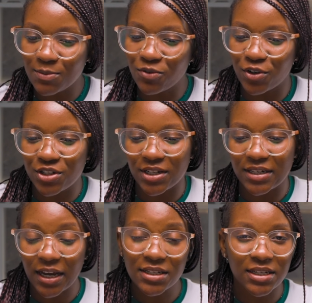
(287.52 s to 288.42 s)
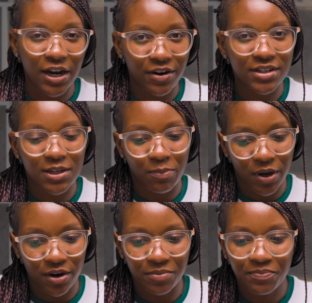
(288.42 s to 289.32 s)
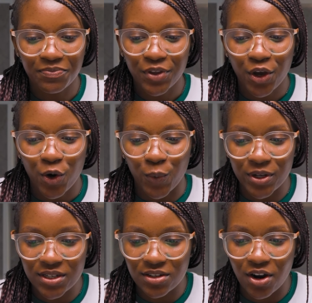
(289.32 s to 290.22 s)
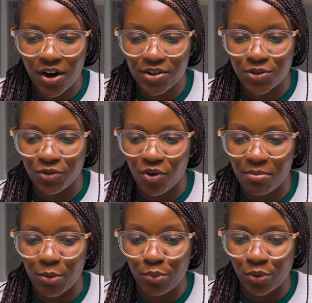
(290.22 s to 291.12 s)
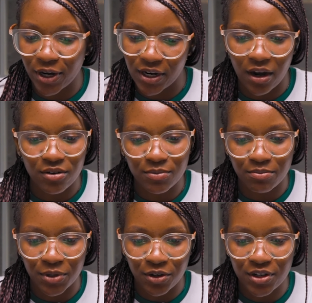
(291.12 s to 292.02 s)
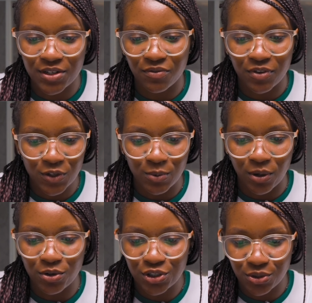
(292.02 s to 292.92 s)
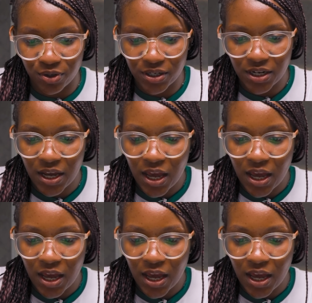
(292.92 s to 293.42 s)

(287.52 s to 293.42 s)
move on to the next currency pair. We start to form a breakout. Because of this, we go short.